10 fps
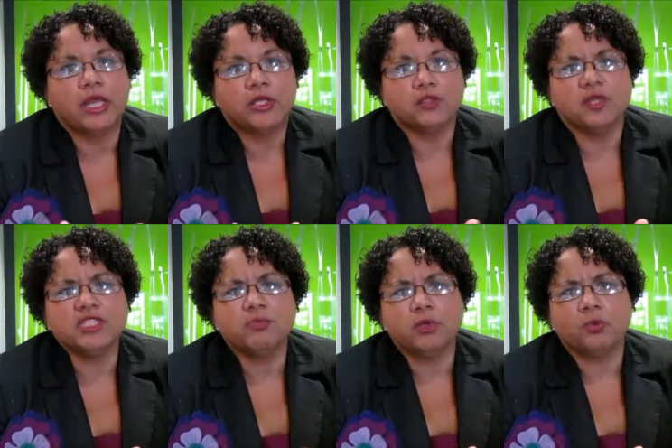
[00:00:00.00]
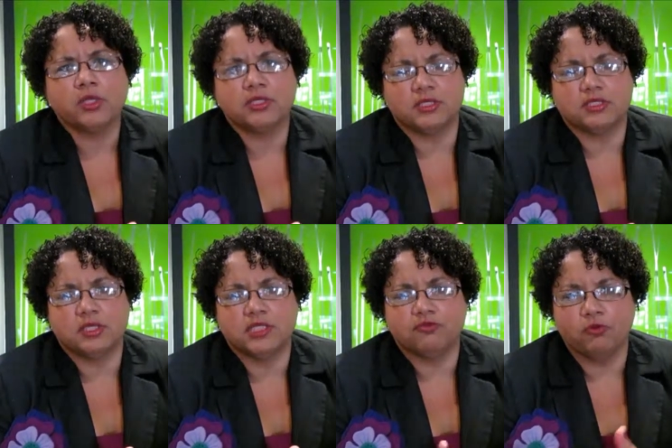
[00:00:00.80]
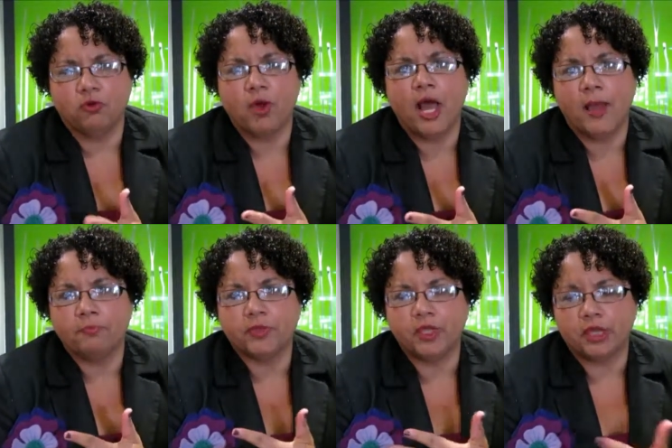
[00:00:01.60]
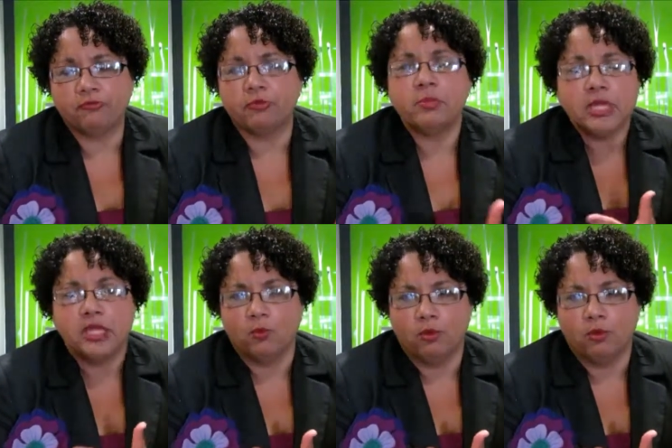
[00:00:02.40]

So that's been really successful for me in